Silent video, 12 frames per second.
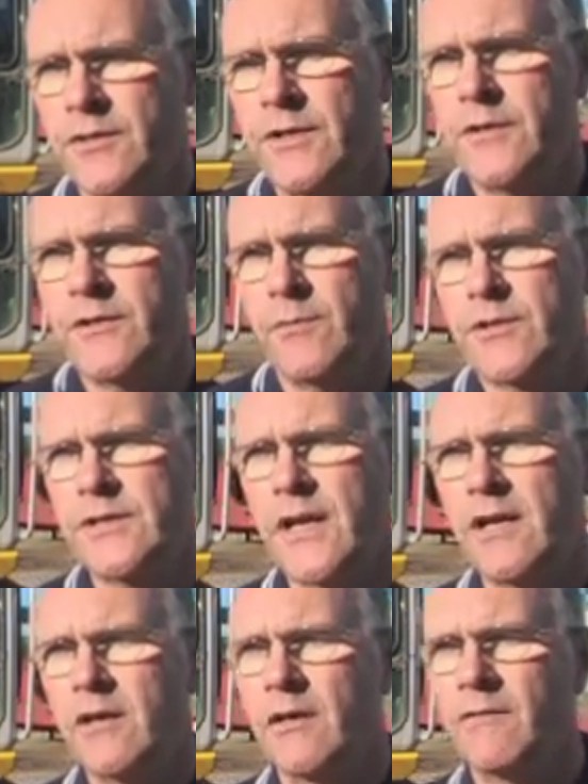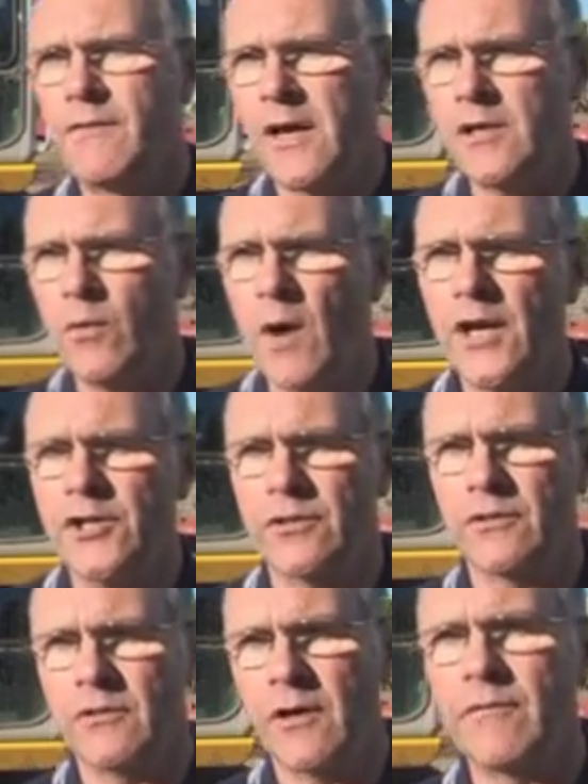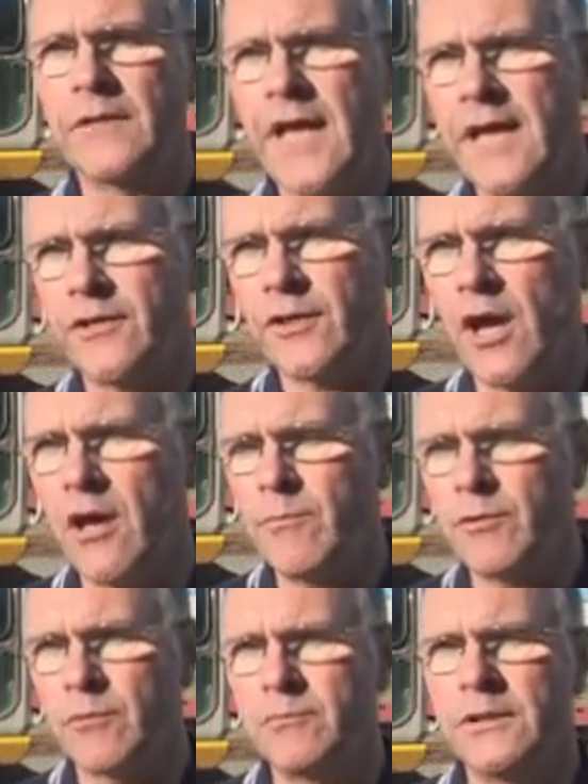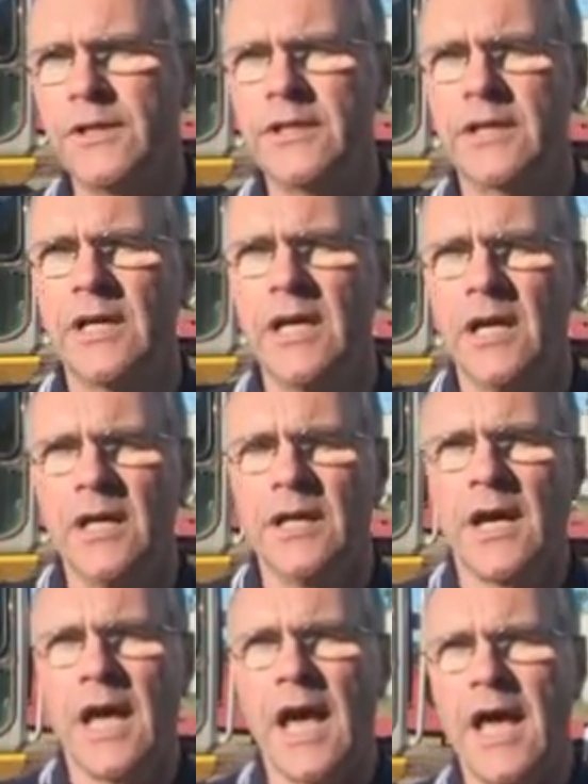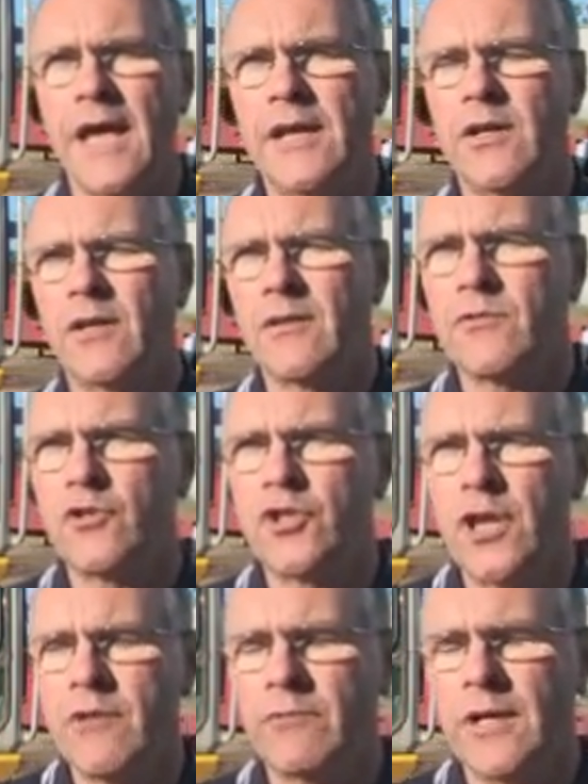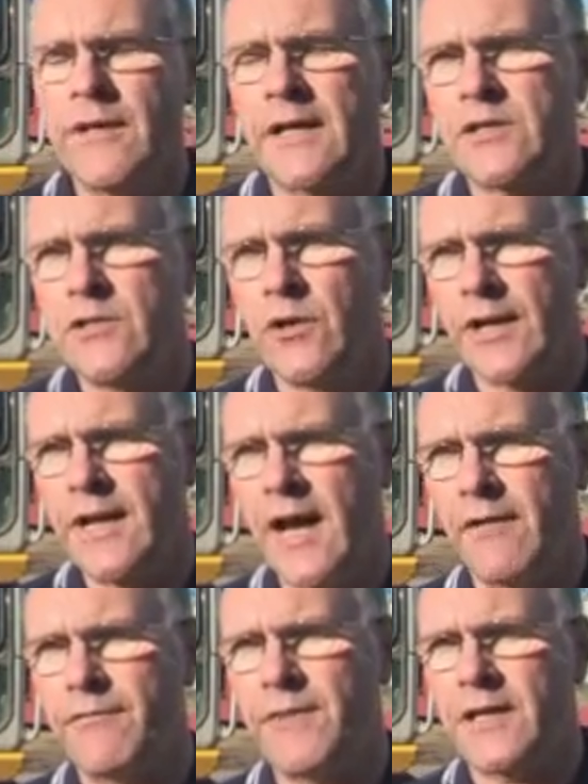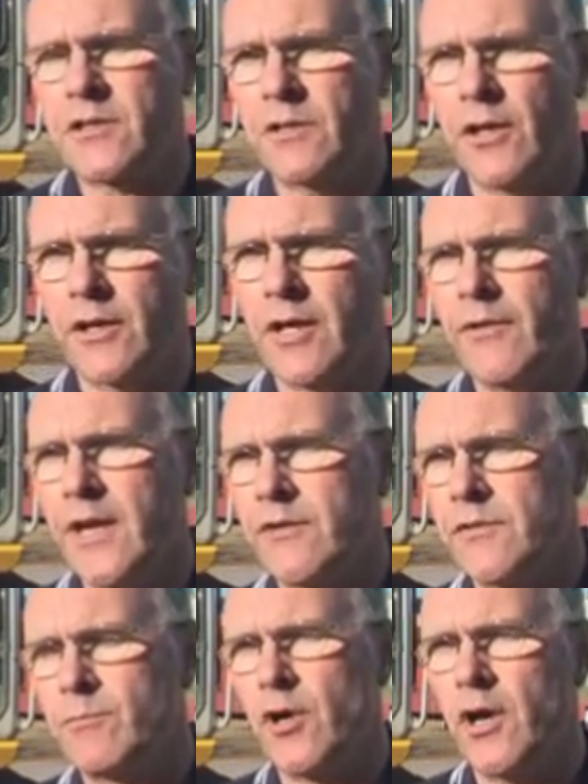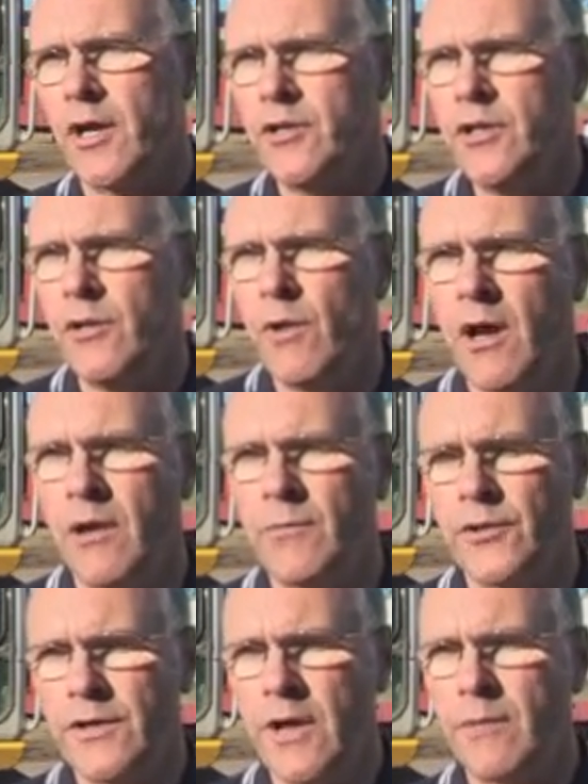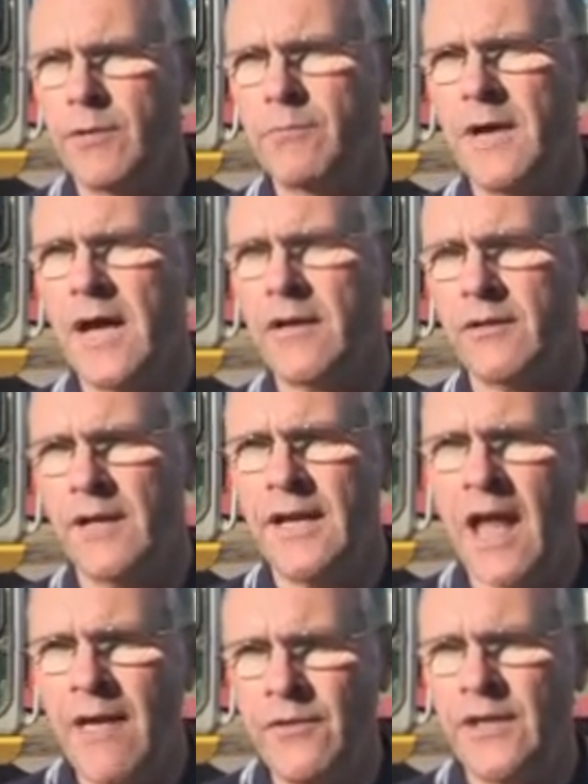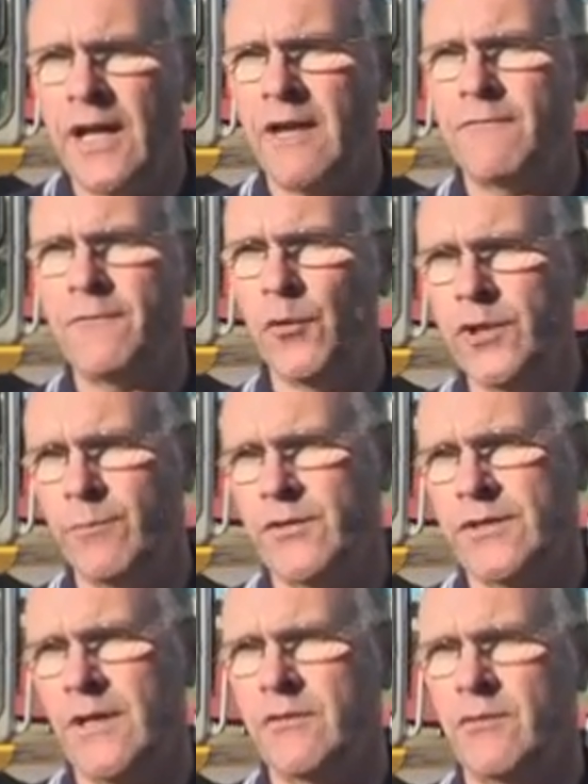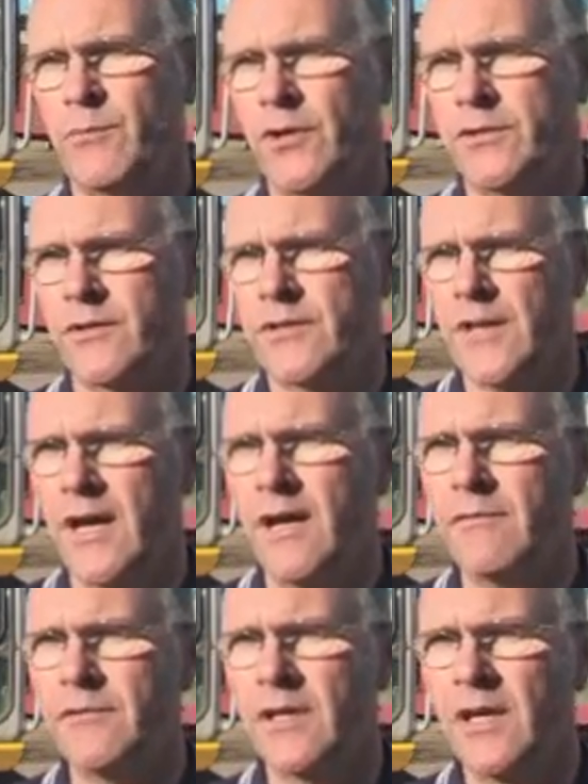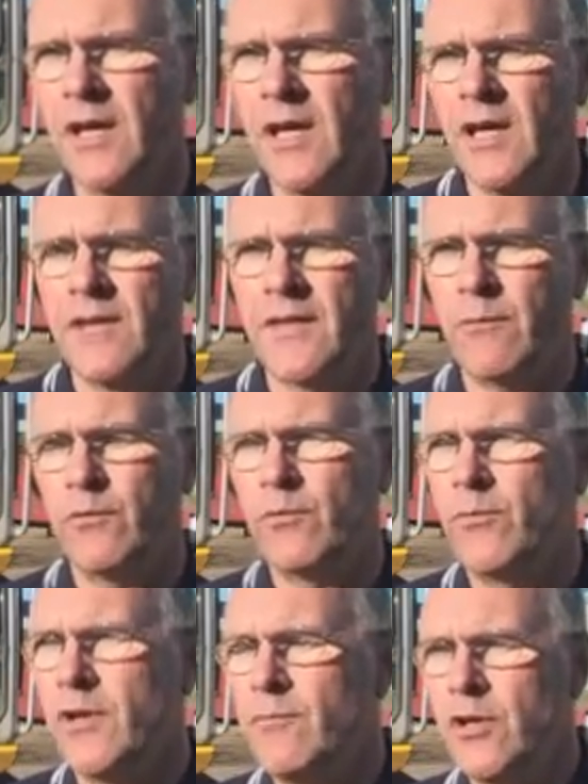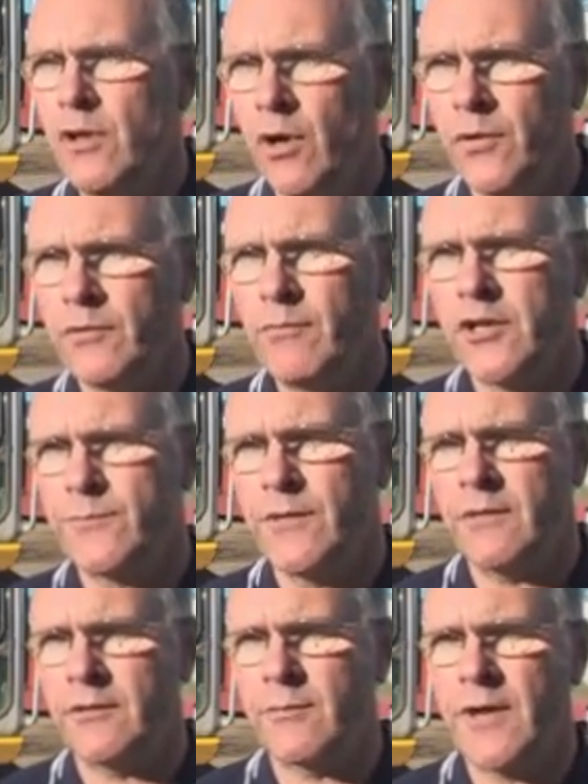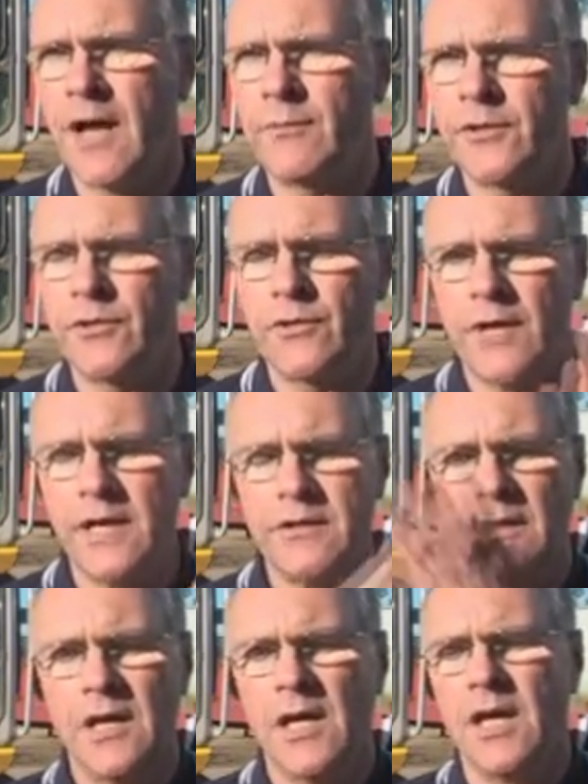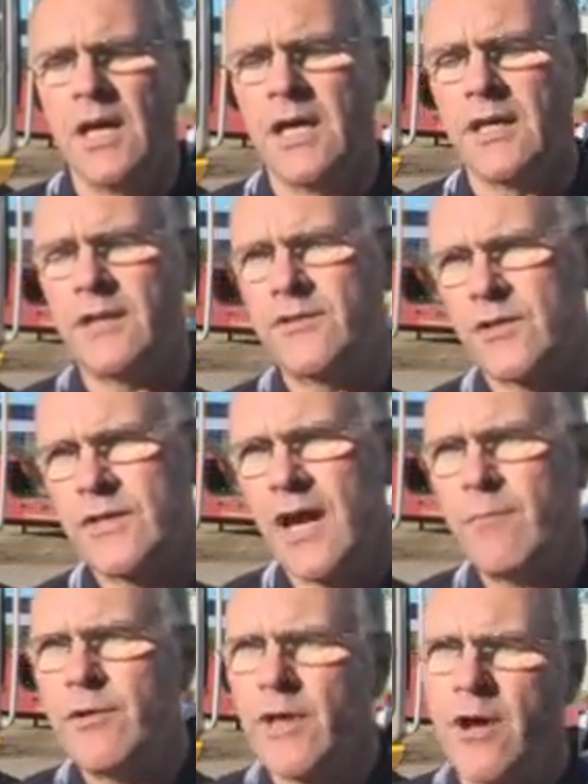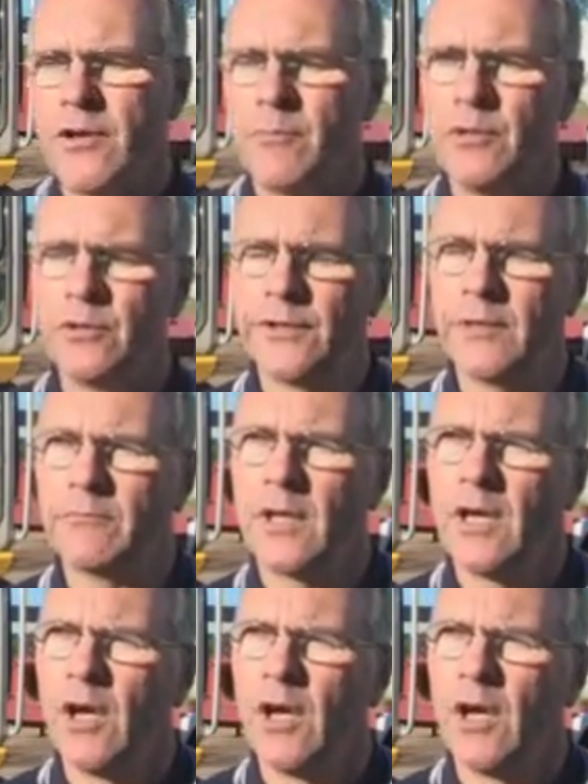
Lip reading: to 60% of valuation of land and home complete, and generally that's not enough. That's like going out to buy a new home on the open market and having to have 40% deposit saved. That would be beyond most people to be able to do that. It's the same with owner building.